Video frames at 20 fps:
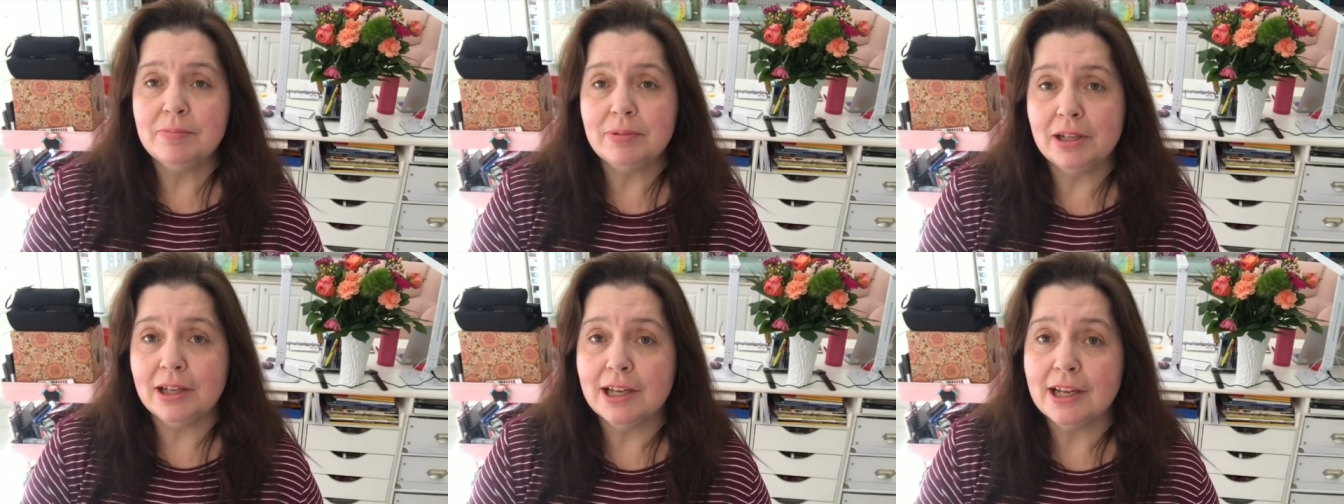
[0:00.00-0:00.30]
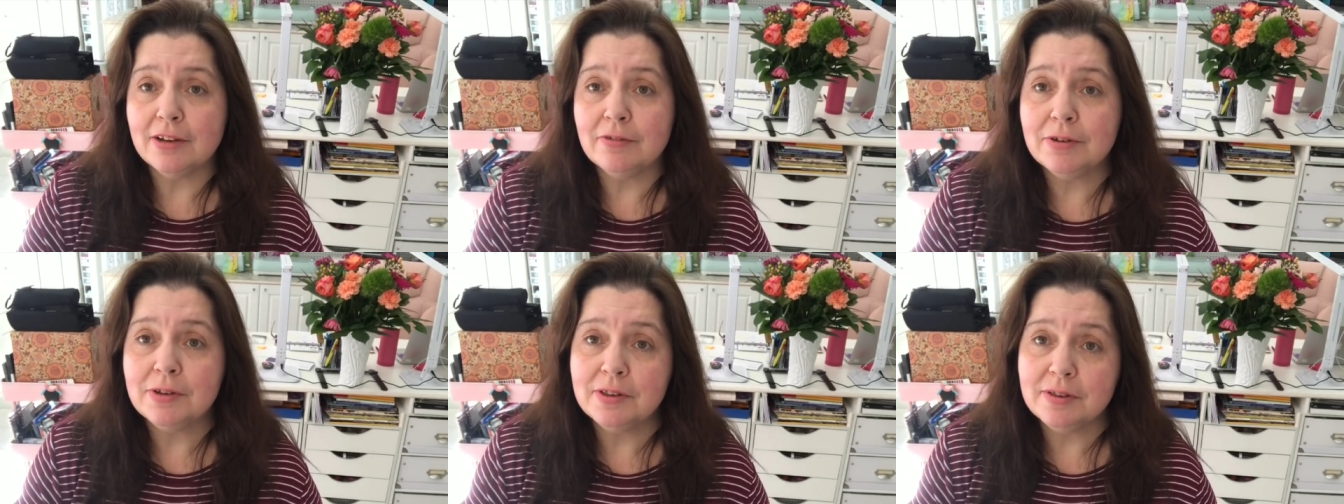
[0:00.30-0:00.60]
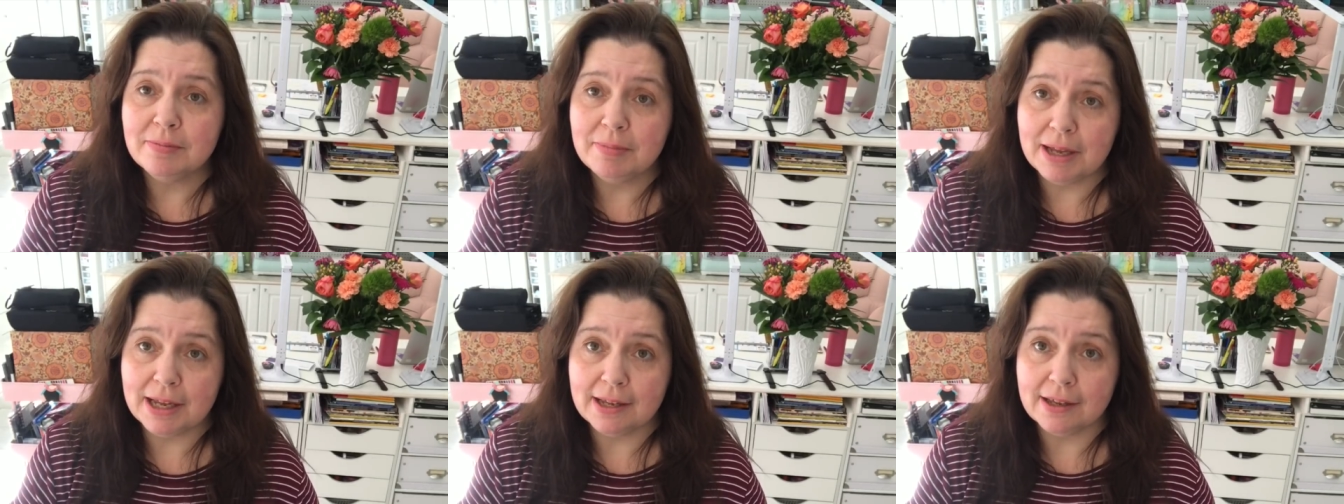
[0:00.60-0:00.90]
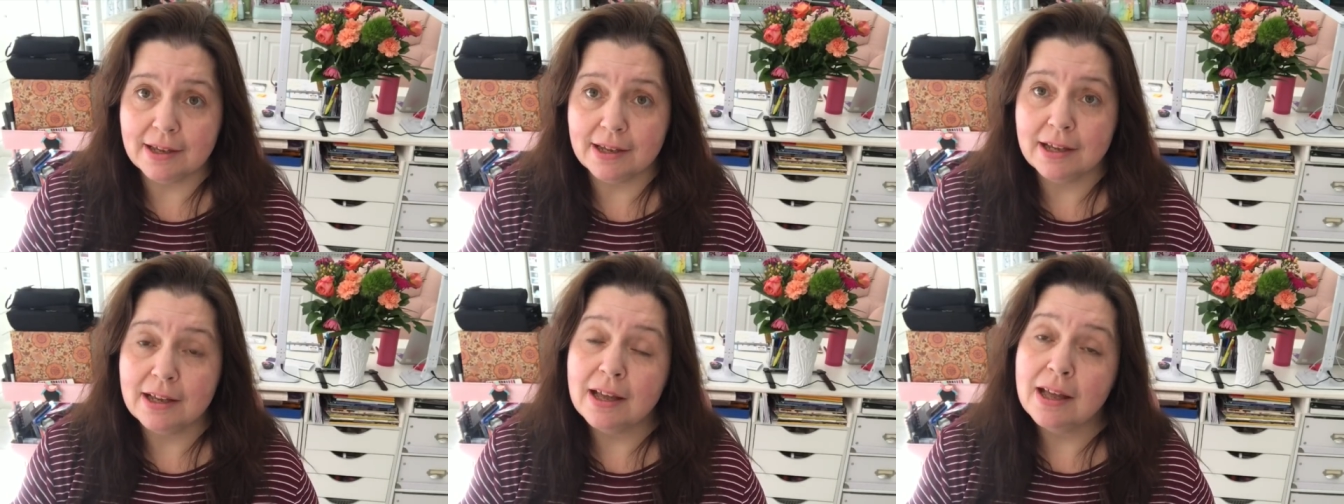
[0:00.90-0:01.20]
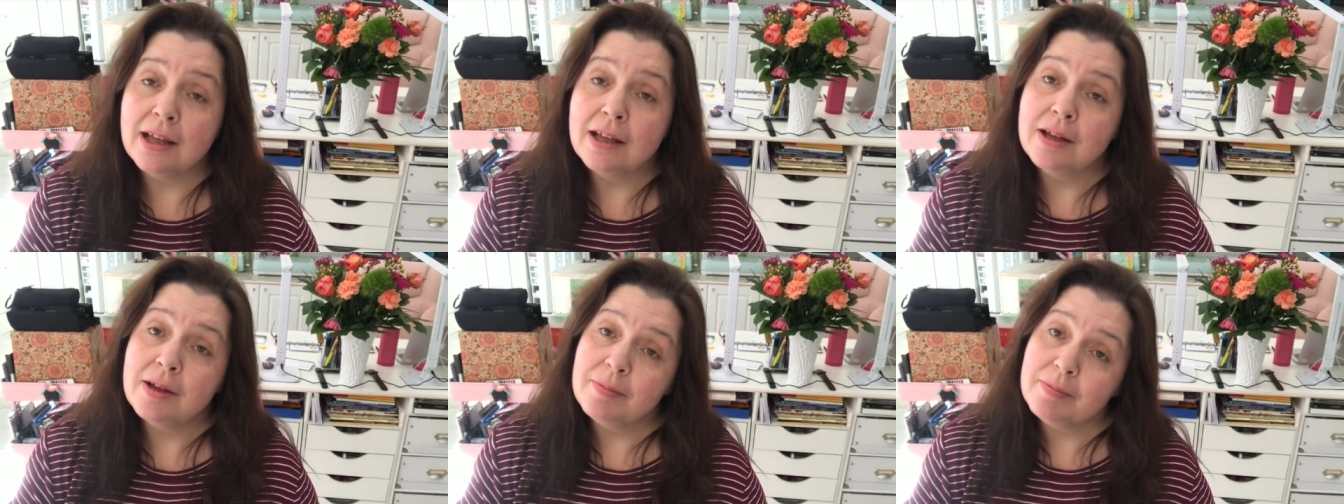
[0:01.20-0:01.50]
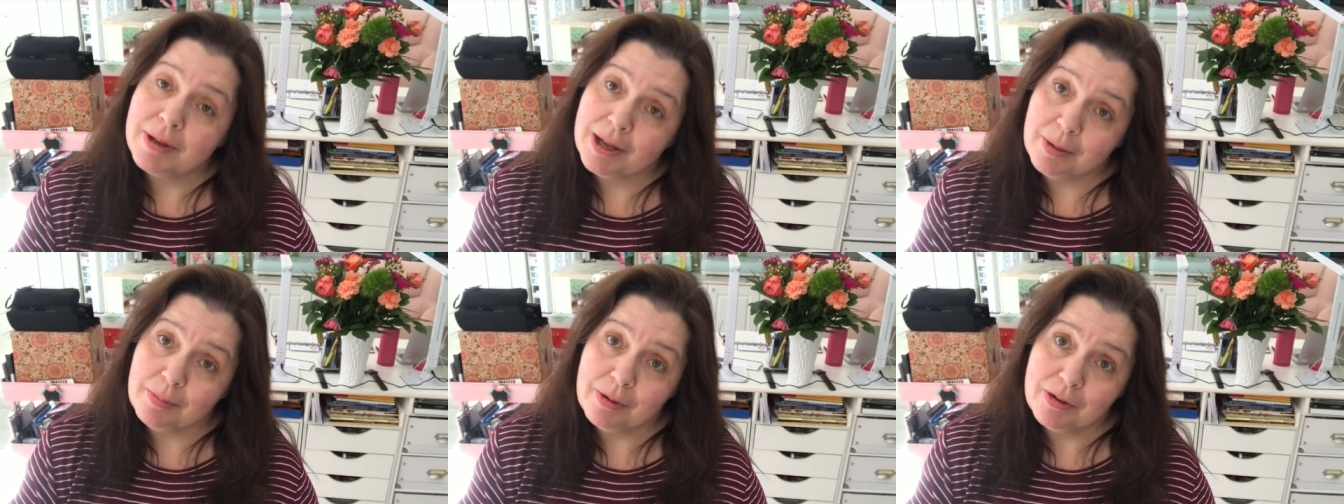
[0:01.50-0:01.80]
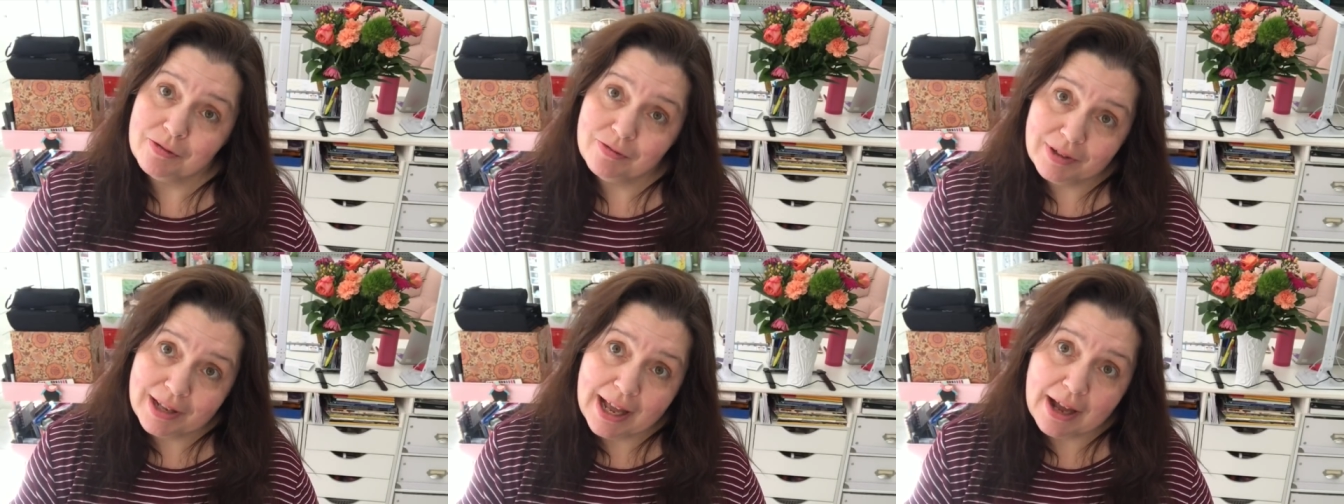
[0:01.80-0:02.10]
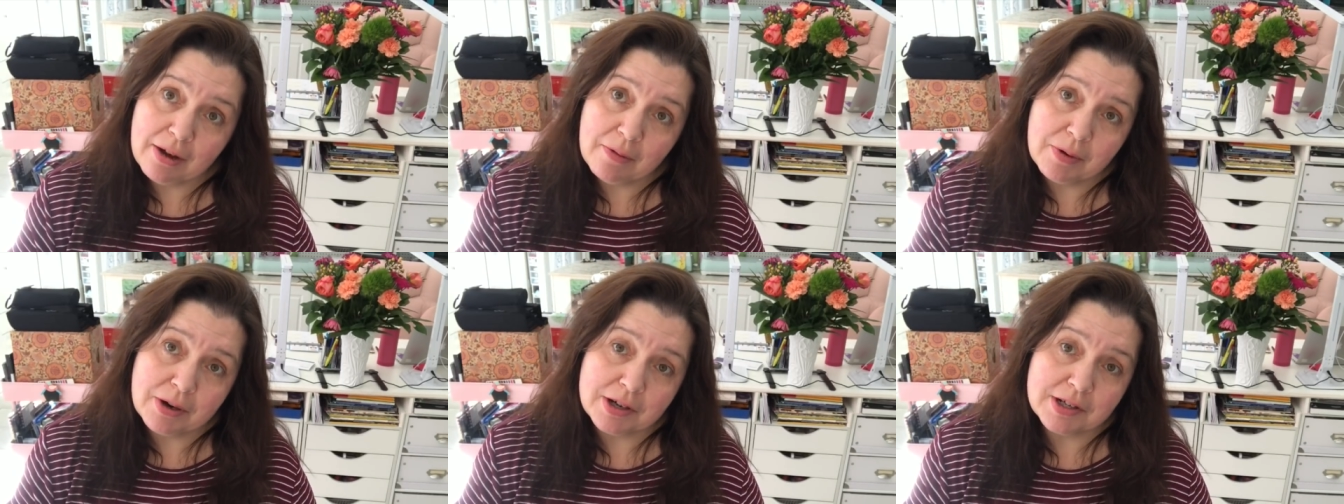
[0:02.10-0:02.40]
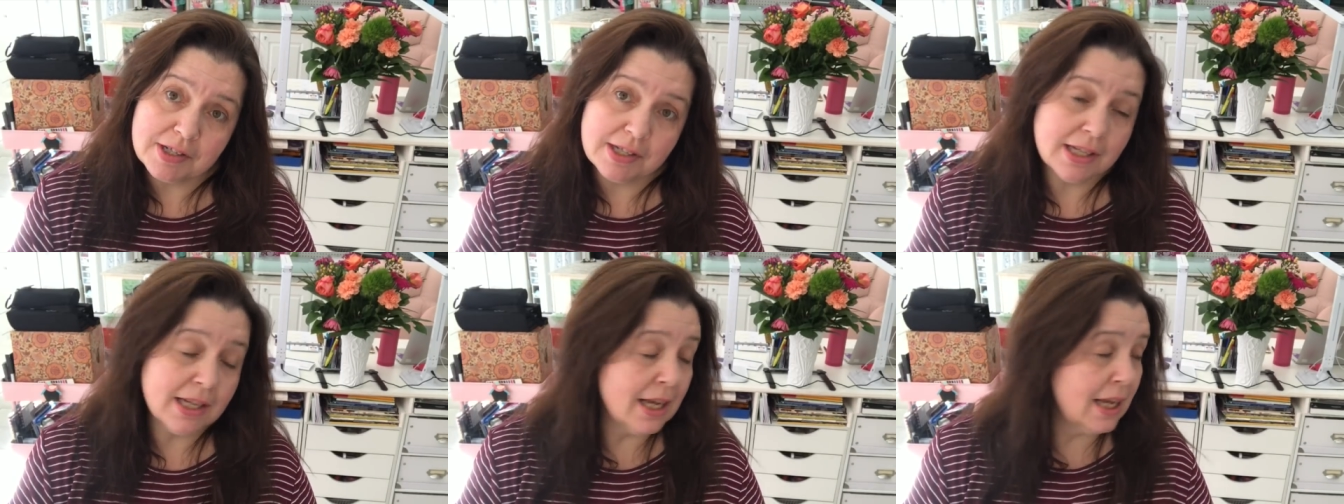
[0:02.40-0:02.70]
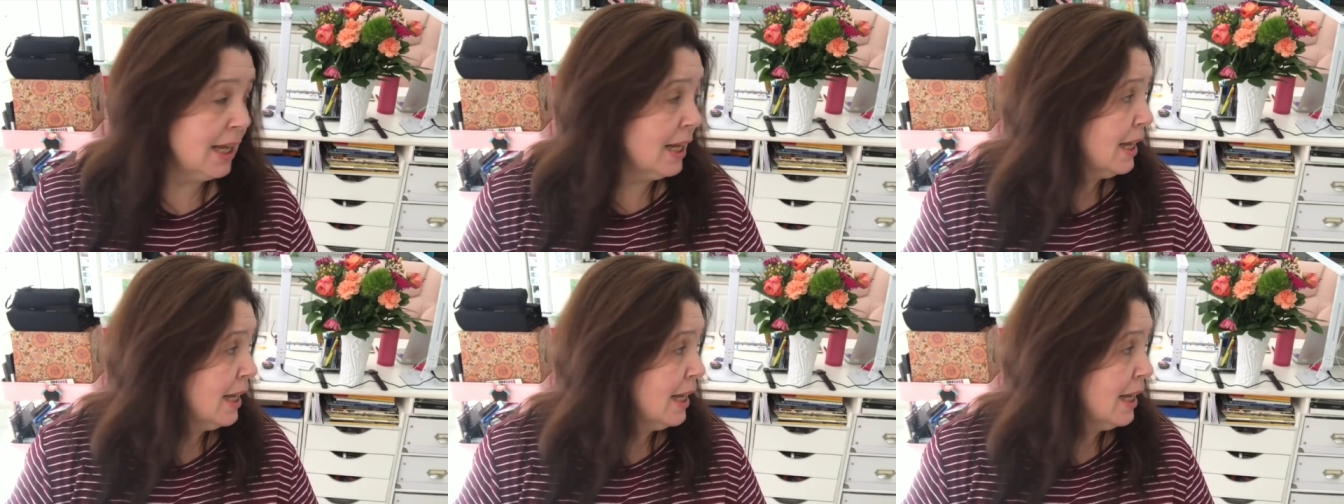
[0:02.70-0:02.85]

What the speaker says: playing with making paper flowers.